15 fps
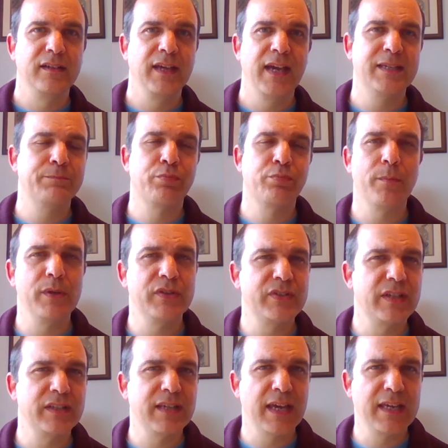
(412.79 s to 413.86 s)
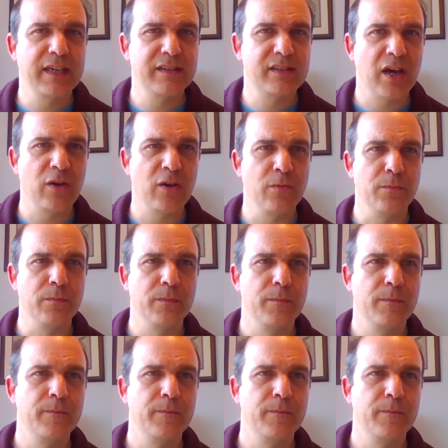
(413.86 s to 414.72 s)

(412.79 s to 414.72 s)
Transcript: He has promised to take us home.